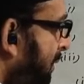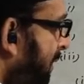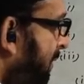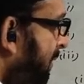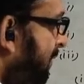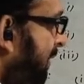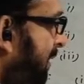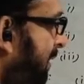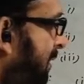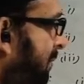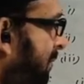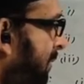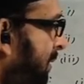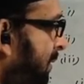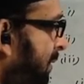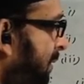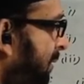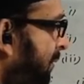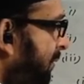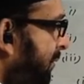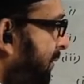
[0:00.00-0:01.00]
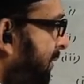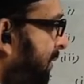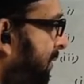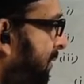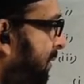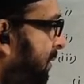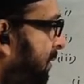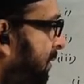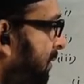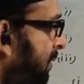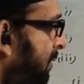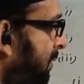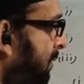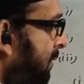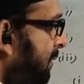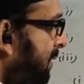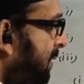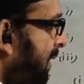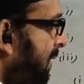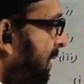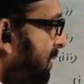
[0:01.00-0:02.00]
divided by
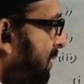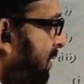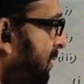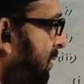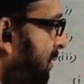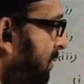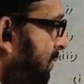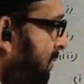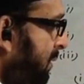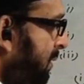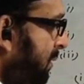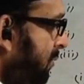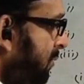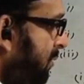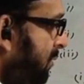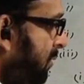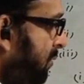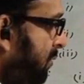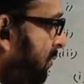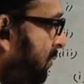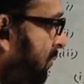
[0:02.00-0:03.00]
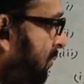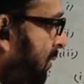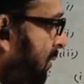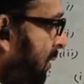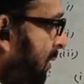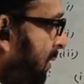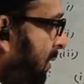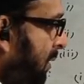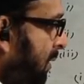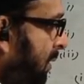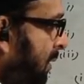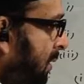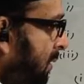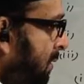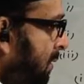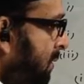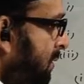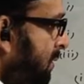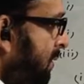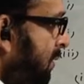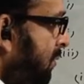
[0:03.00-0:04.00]
100. Cancel 0, 0.
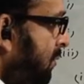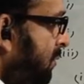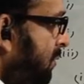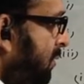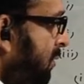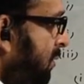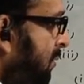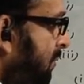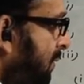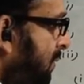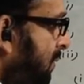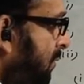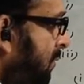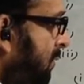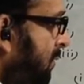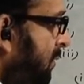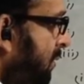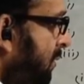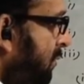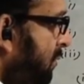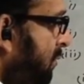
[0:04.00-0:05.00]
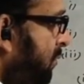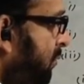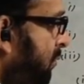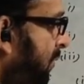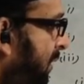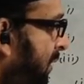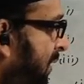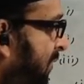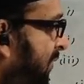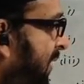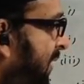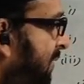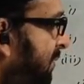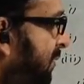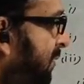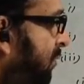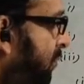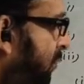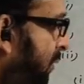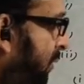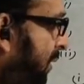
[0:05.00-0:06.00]
0, 0 will go 0. 25 into